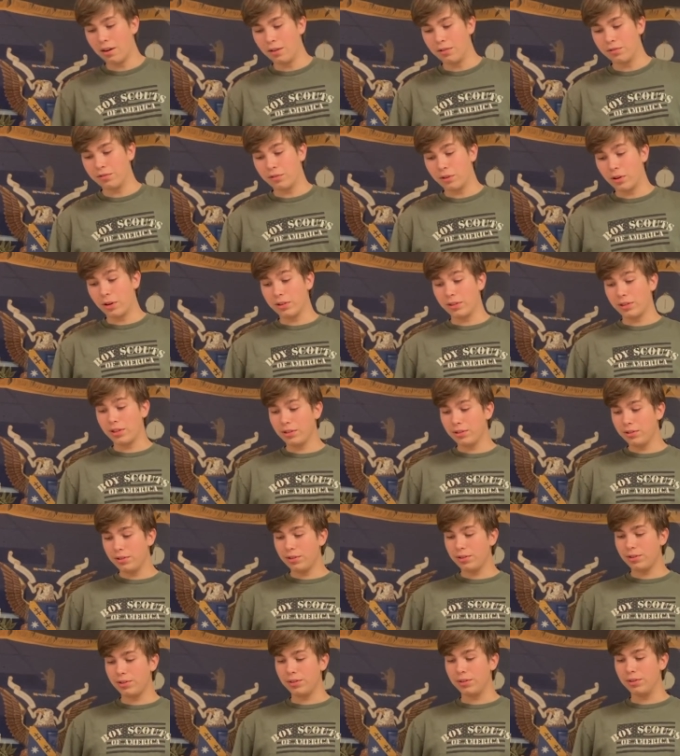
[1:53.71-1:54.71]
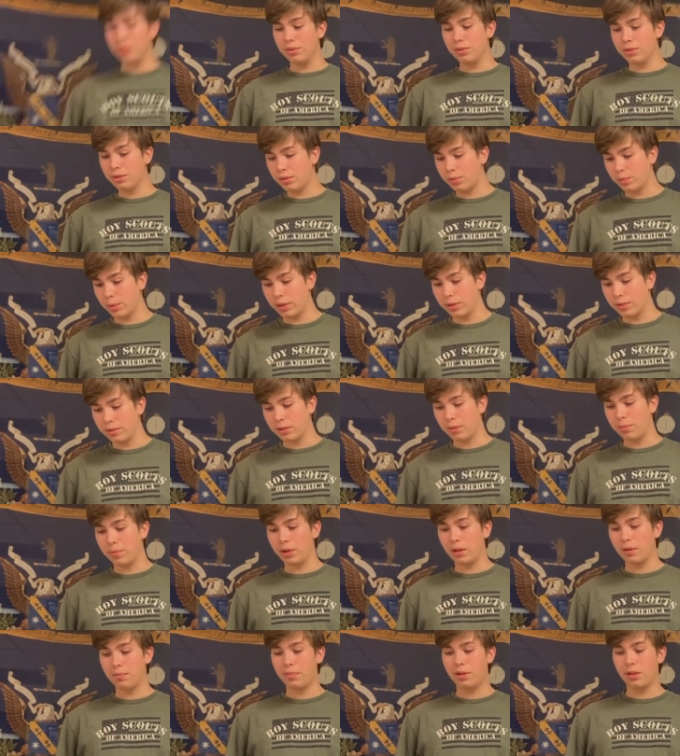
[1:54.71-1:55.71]
For our sensors used, we used a
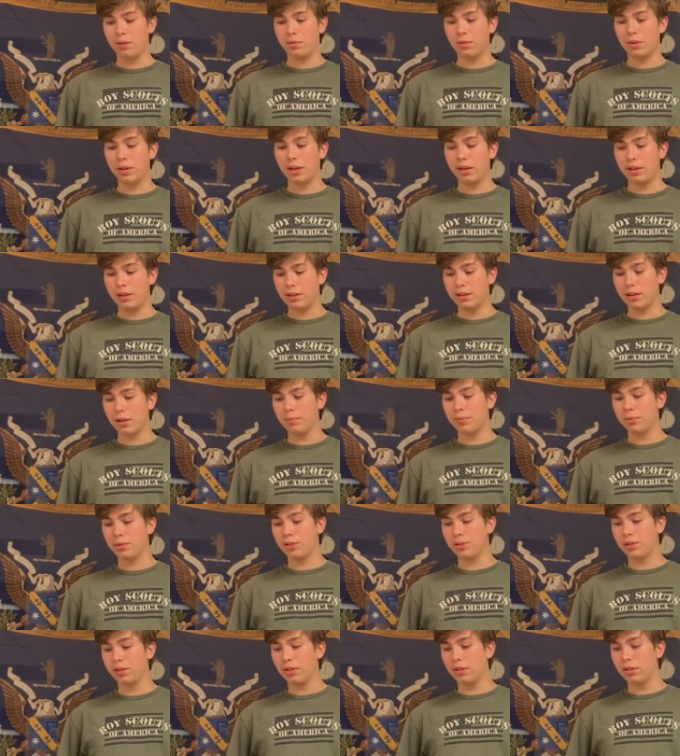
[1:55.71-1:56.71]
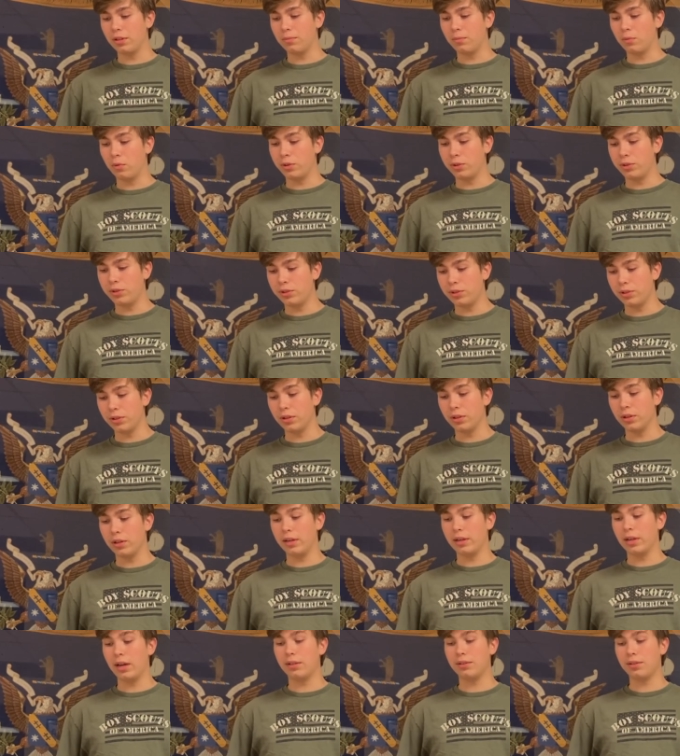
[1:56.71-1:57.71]
BMP-180 temperature,
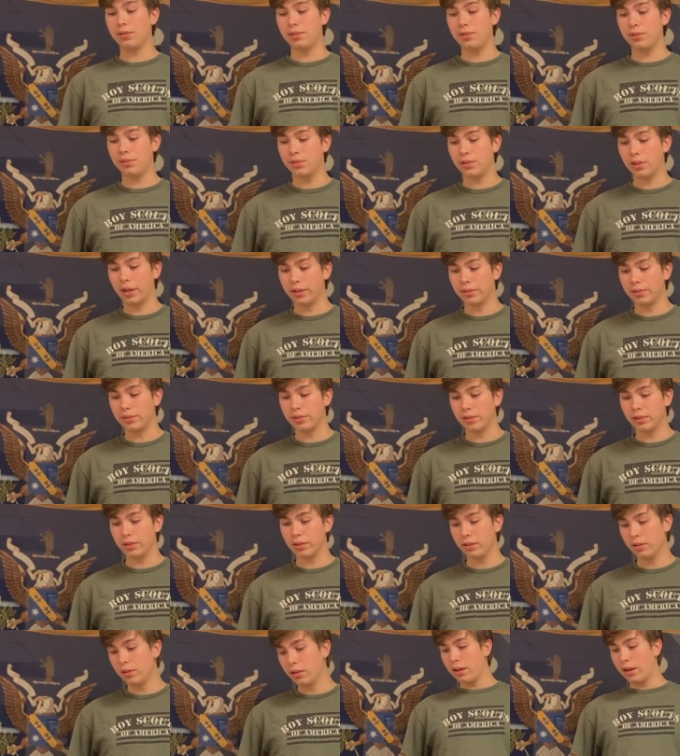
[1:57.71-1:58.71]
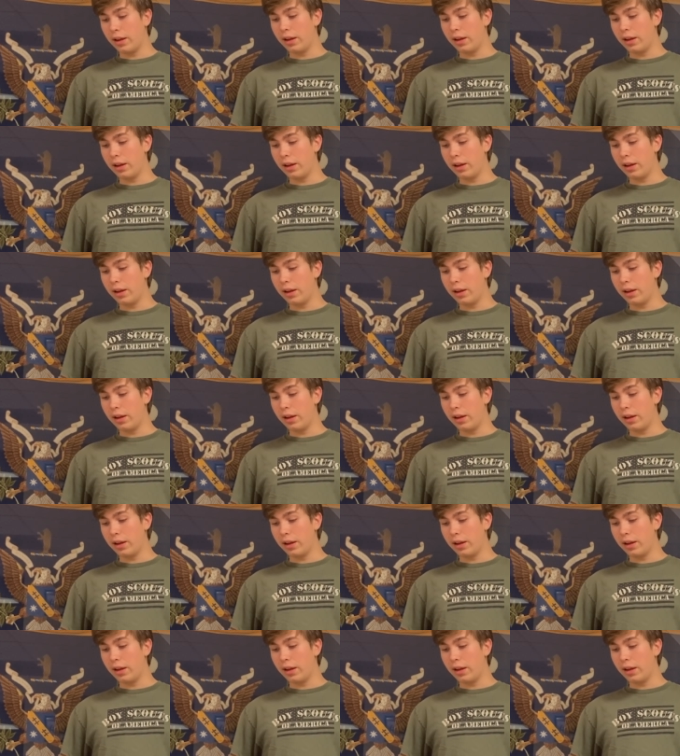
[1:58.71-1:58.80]
moisture, and altitude sensor,